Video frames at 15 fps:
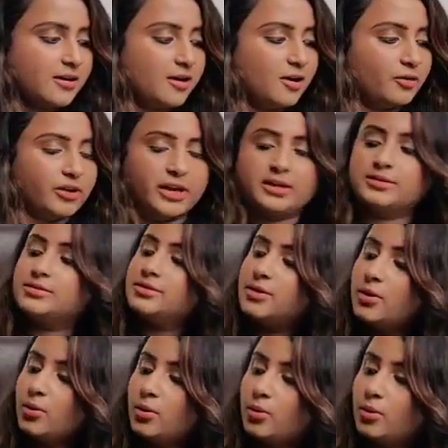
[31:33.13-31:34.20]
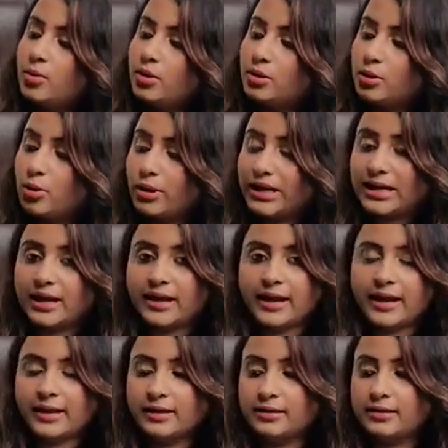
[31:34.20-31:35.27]
Okay, so going
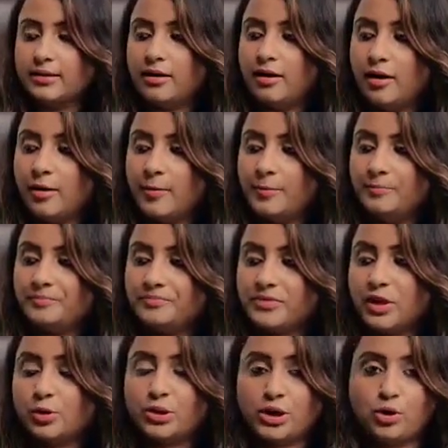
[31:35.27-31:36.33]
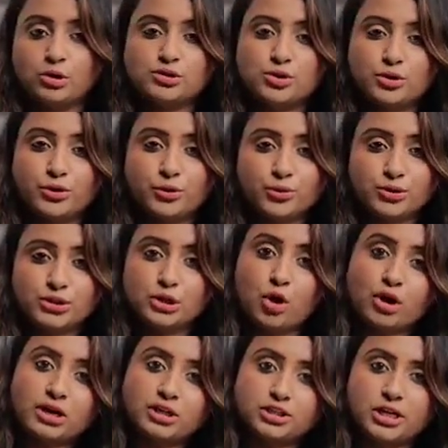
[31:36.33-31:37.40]
ahead, you can also use
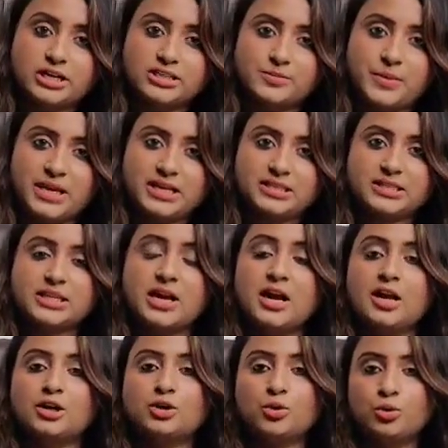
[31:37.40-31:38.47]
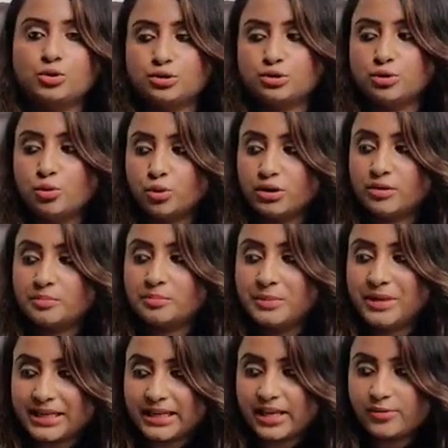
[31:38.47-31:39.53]
longer shutter speeds to shoot
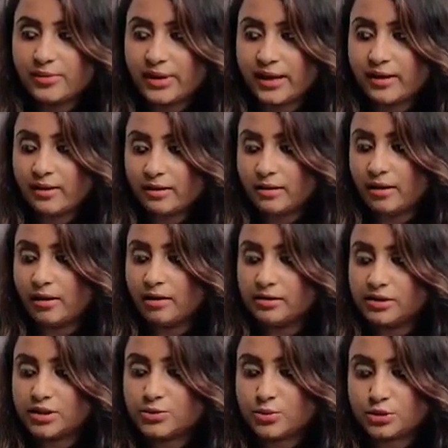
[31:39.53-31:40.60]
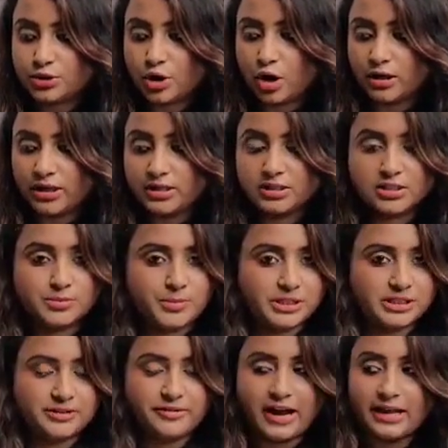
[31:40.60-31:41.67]
Milky Way. This was shot in
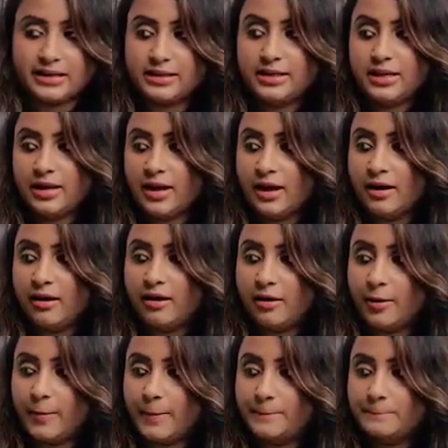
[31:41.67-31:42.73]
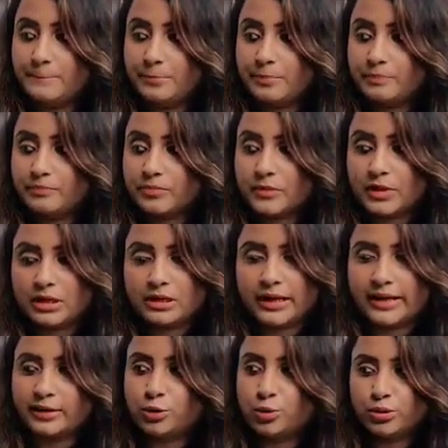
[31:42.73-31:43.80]
Spiti Valley
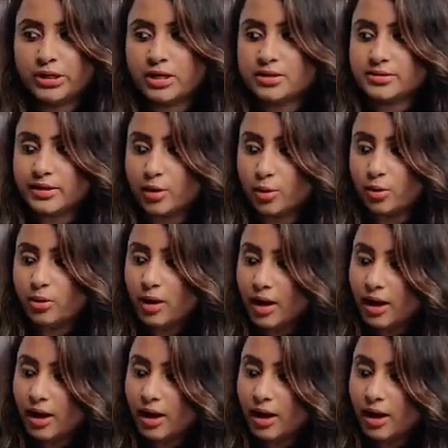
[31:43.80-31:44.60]
like 2 years ago.